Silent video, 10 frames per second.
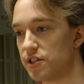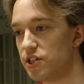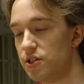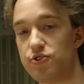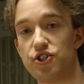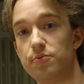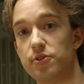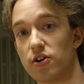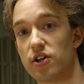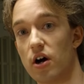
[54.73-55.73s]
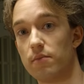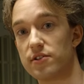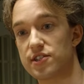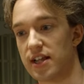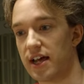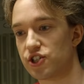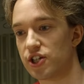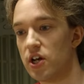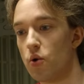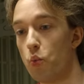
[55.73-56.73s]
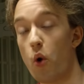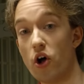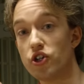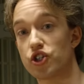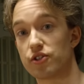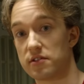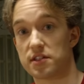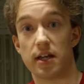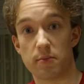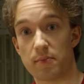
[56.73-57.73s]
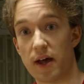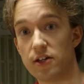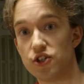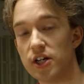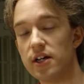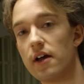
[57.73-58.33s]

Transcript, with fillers: see youtube.com slash watch, it's the name of the page,